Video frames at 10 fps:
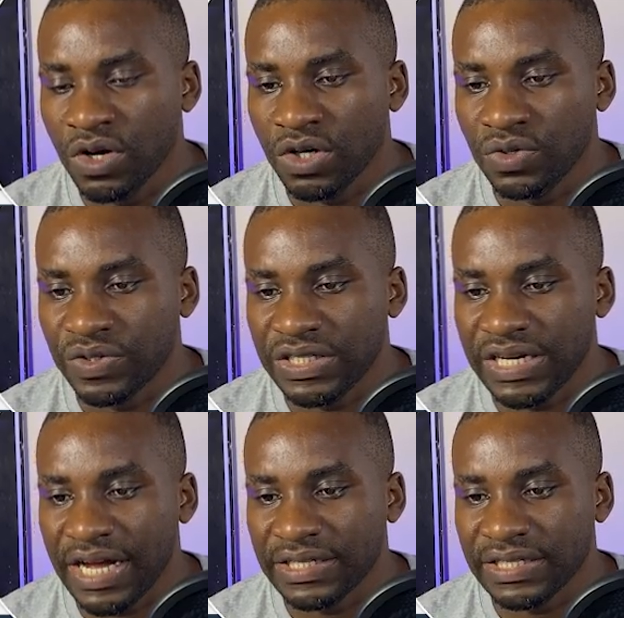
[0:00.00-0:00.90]
you see
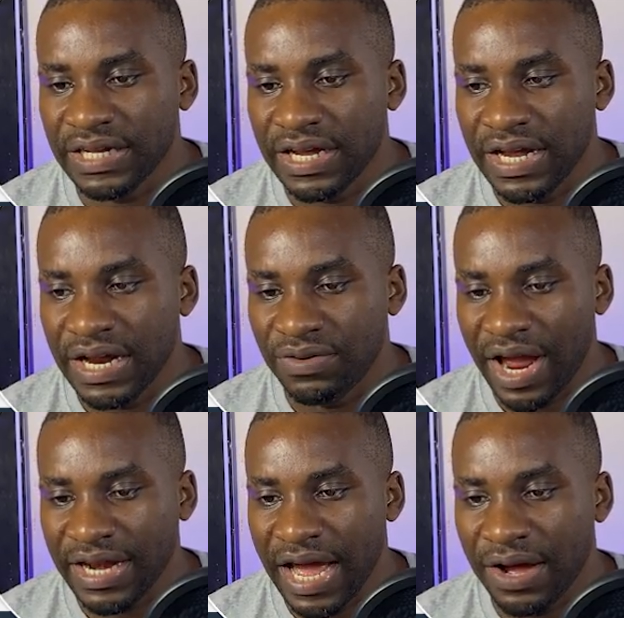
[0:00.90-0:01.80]
that
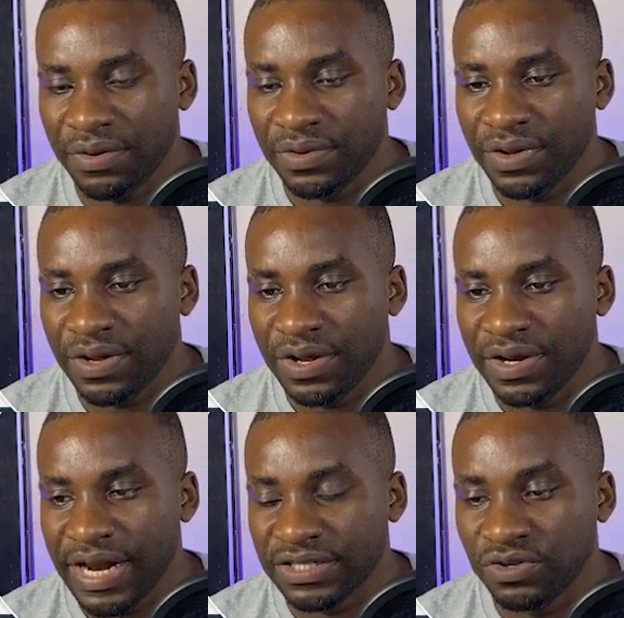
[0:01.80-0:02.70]
right now
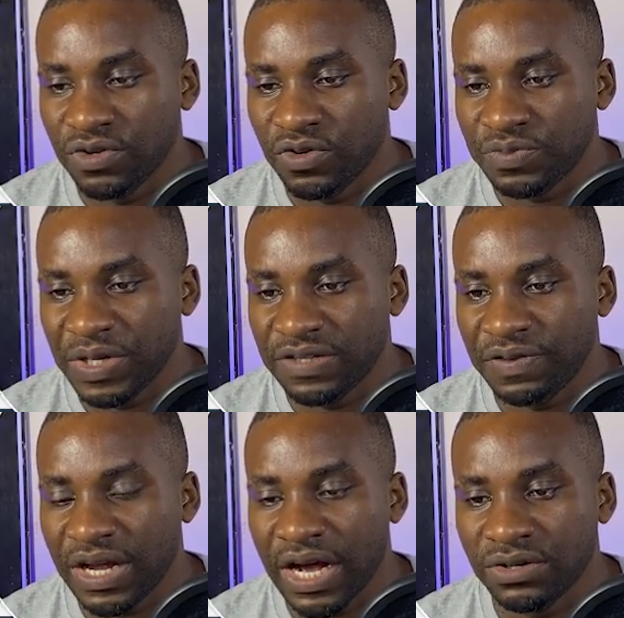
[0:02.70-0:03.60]
there's no
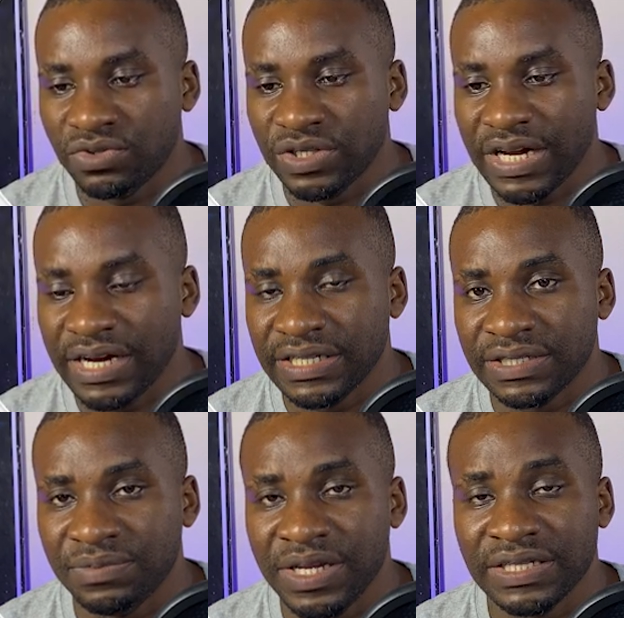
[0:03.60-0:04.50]
specific country that is
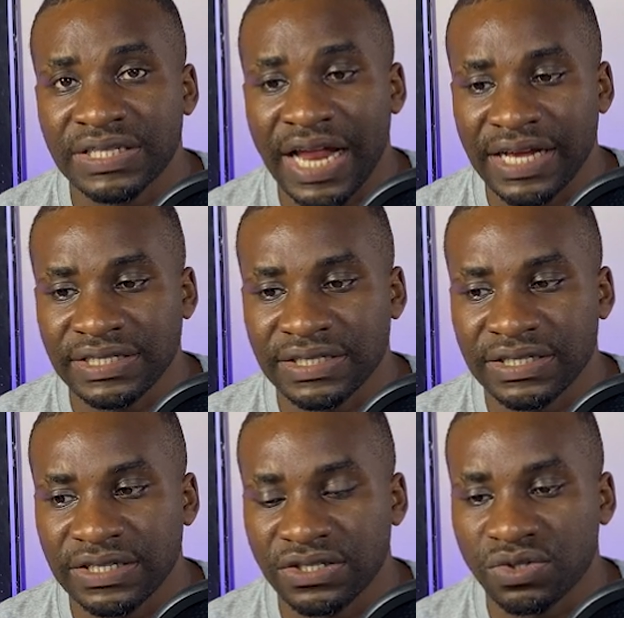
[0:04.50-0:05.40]
being sliced.
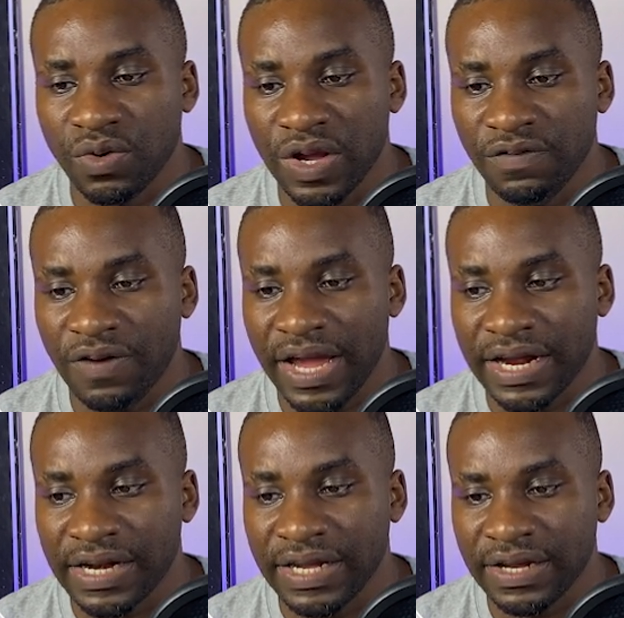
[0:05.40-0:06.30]
So if I
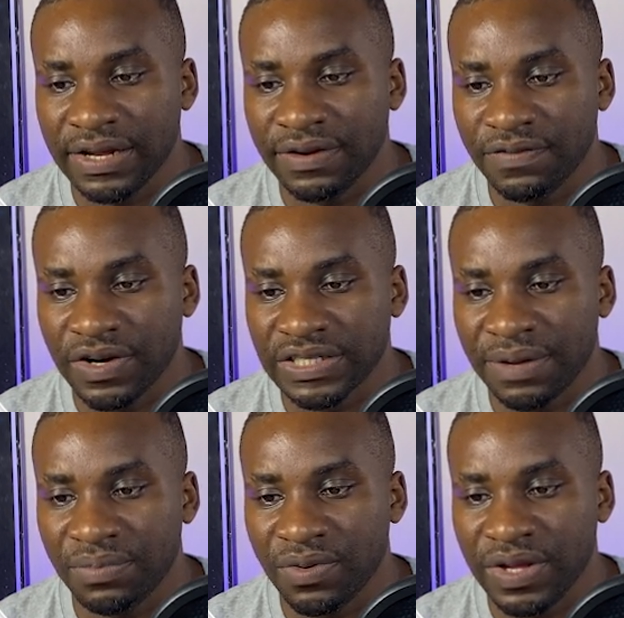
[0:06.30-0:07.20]
click, for
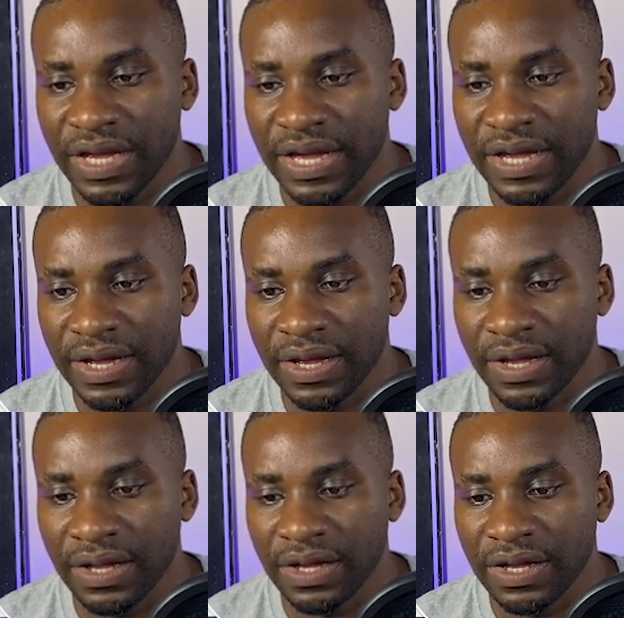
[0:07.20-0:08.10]
example, here,
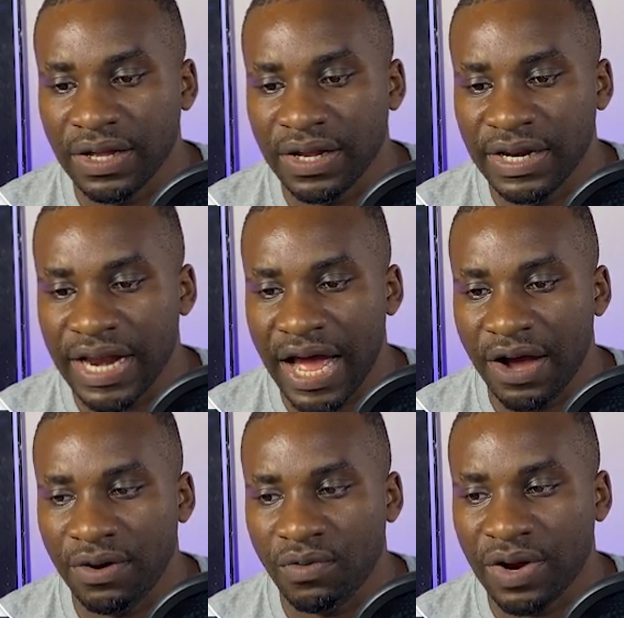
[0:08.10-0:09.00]

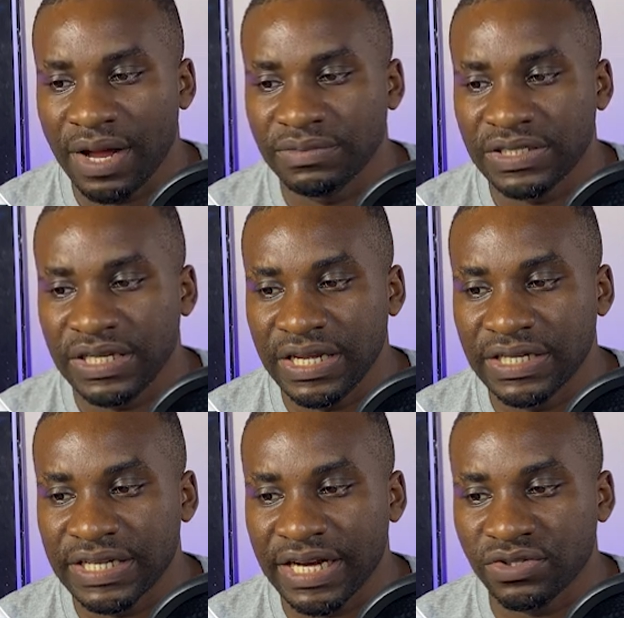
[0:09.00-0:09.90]
now what I'm seeing
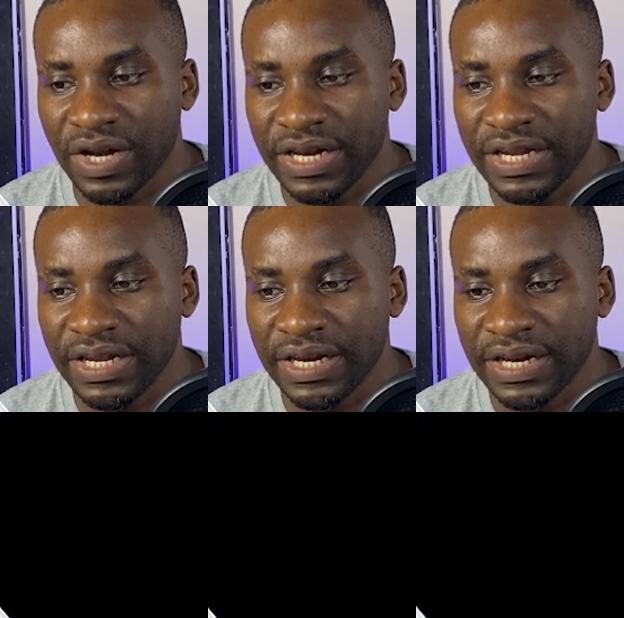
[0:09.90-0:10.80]
is actually
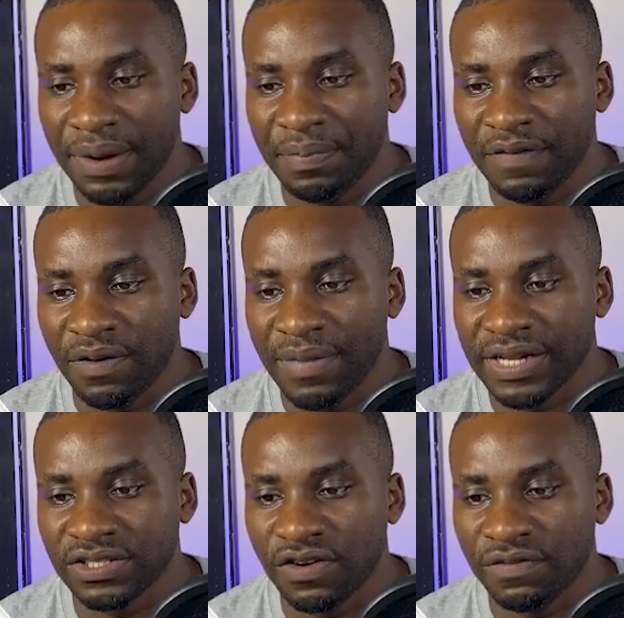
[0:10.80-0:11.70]
the
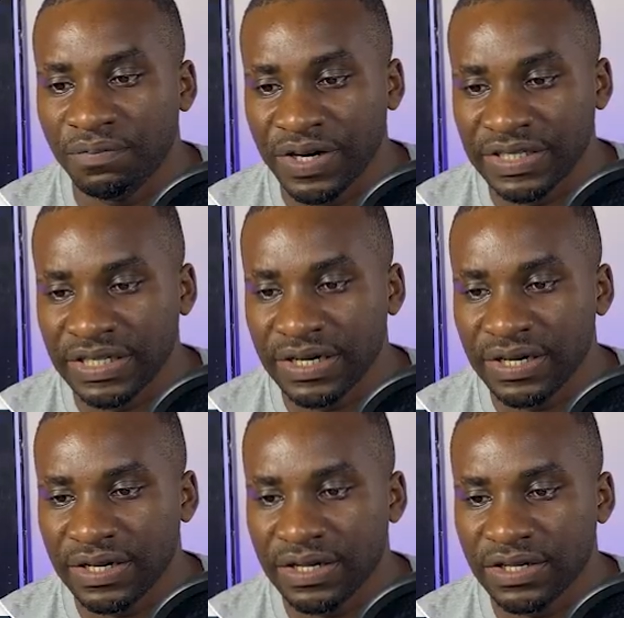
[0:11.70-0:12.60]
performance of Brazil.
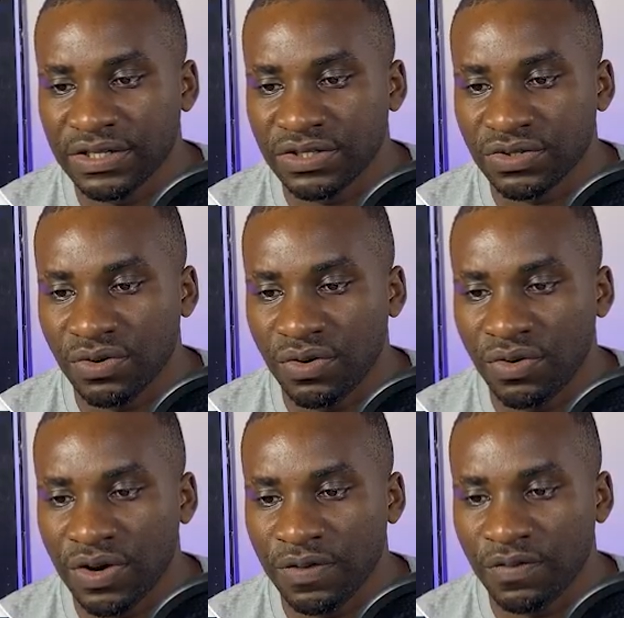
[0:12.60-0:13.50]

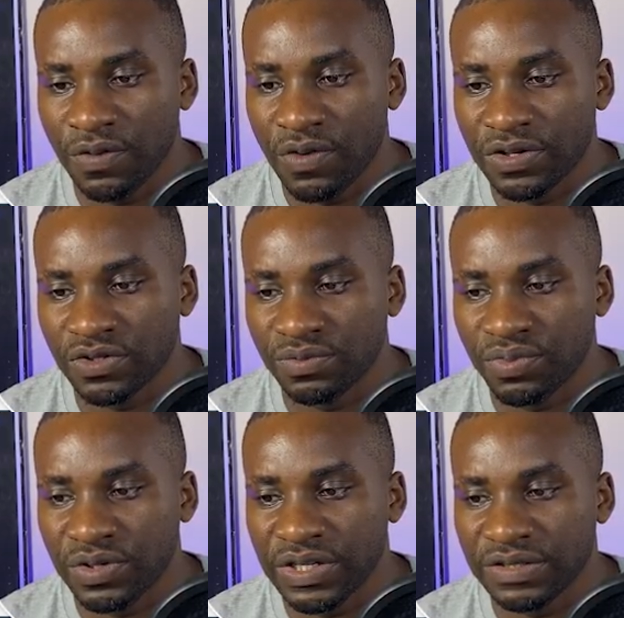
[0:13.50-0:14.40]
So if we want to
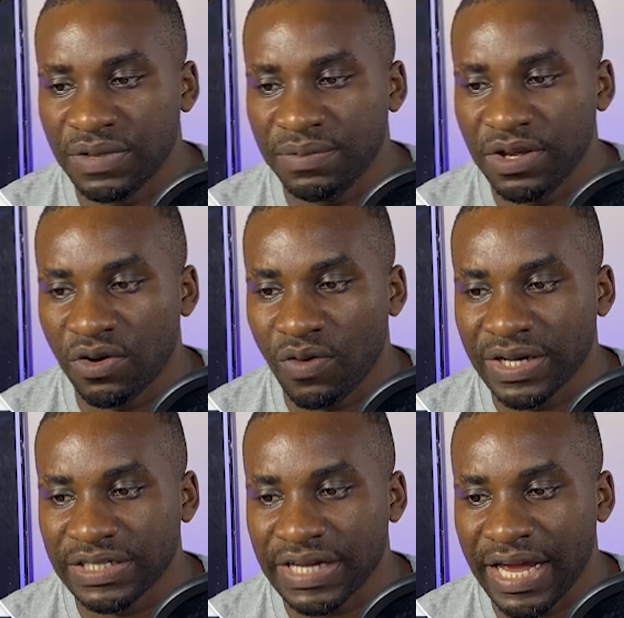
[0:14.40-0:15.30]
put this maybe on one
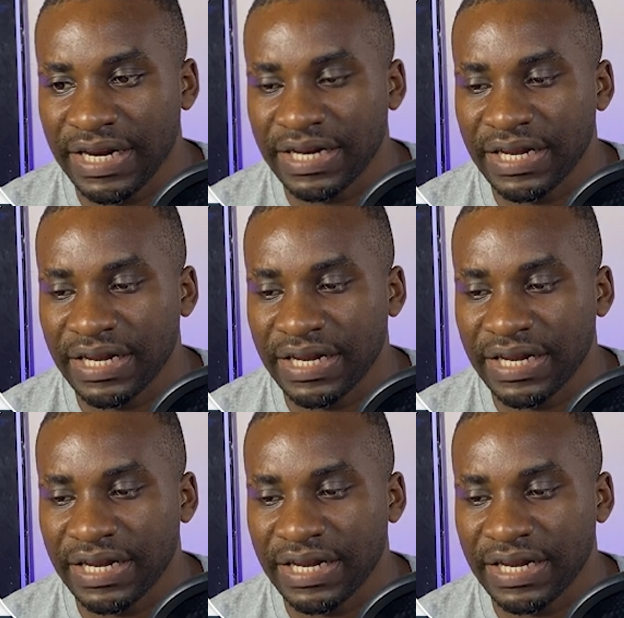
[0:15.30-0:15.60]
side,